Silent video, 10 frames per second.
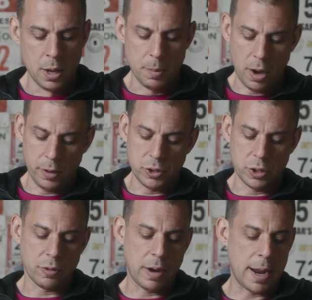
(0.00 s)
But I've
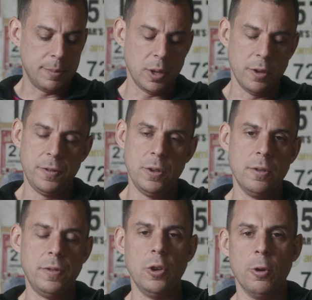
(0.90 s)
just grabbed a few
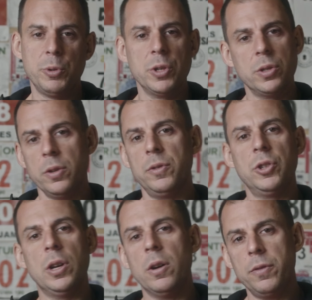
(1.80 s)
of the options off the
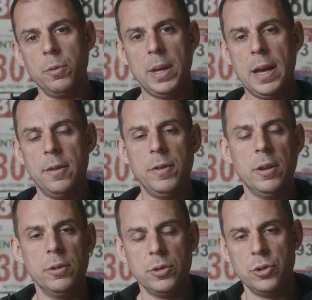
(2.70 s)
shelf that we have here
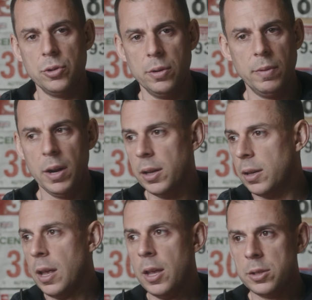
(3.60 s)
at Centurion Running.
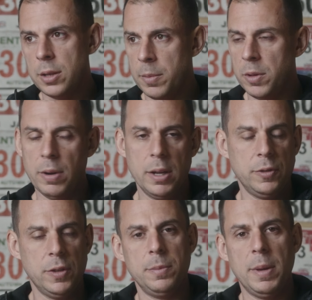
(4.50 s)
Some of the race
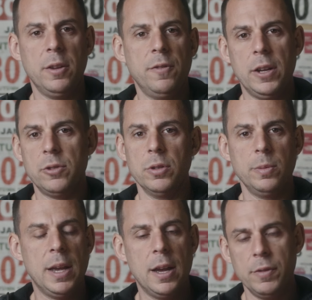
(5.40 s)
vest manufacturers we
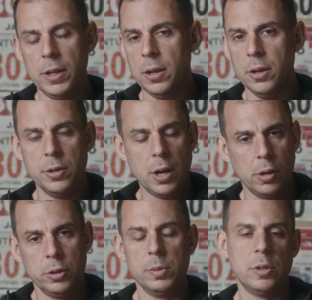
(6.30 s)
have include
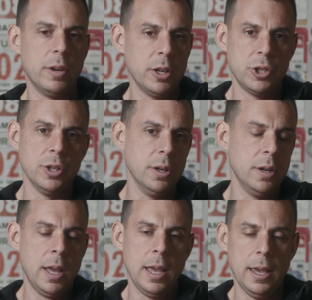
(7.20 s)
Ultimate Direction,
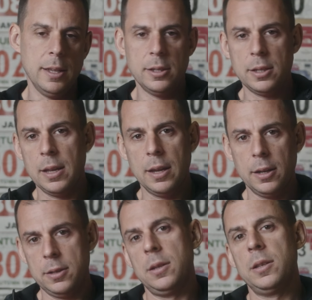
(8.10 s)

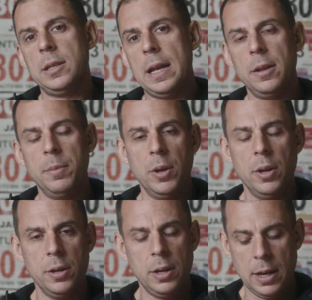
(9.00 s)
Instinct,
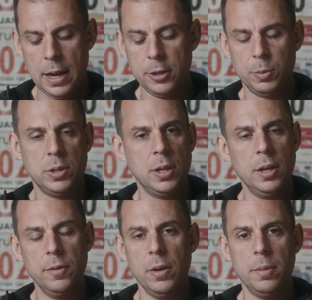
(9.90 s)
Salomon, La
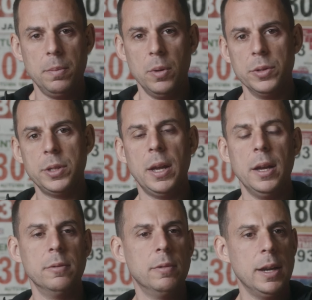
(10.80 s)
Sportiva,
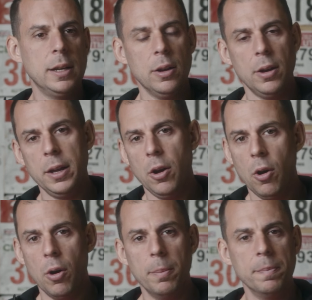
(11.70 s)
Montaigne, Raid Light,
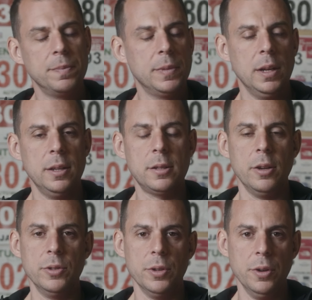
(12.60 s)
the list
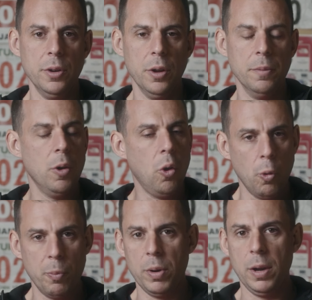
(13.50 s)
goes on and on. All
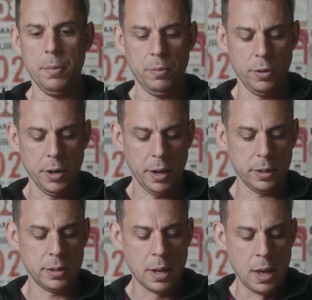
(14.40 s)
brilliant
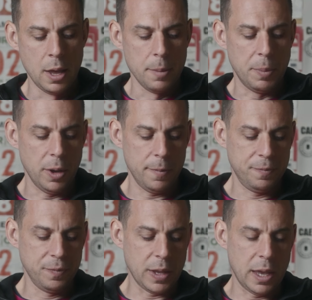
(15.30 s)
products. But
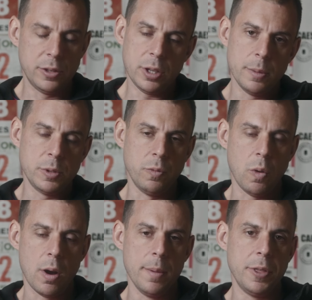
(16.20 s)
in terms of
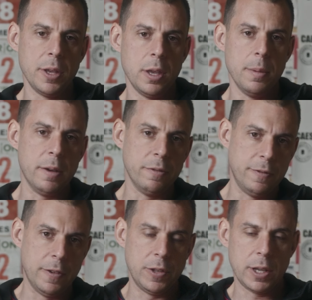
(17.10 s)
what I'm thinking about for
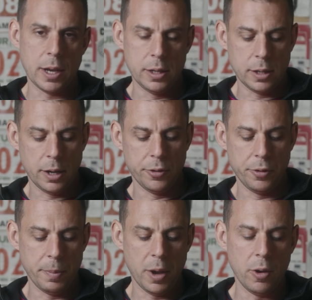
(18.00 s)
50k to
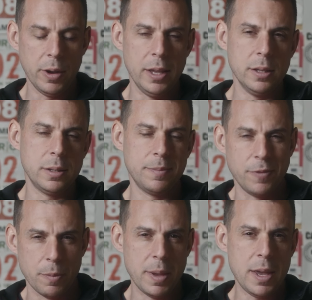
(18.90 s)
100 mile, it's
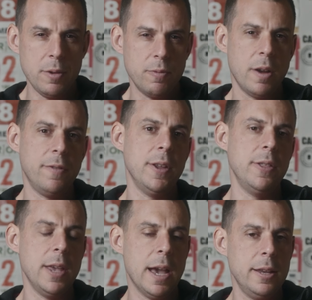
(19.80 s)
for me roughly in
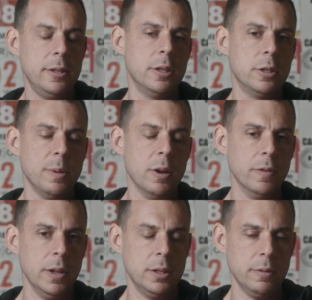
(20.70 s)
the 8 to 12
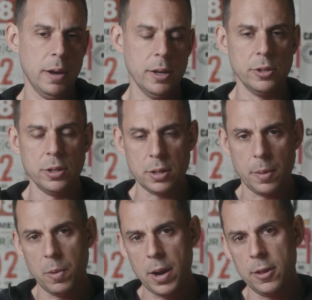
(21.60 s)
litre range, so
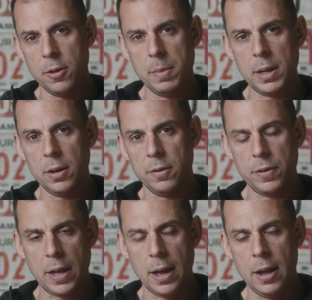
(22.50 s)
somewhere in the middle of
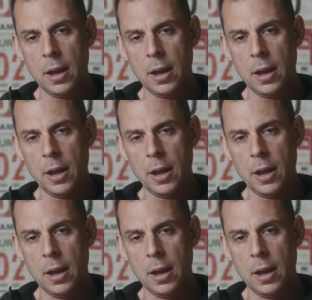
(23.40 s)
that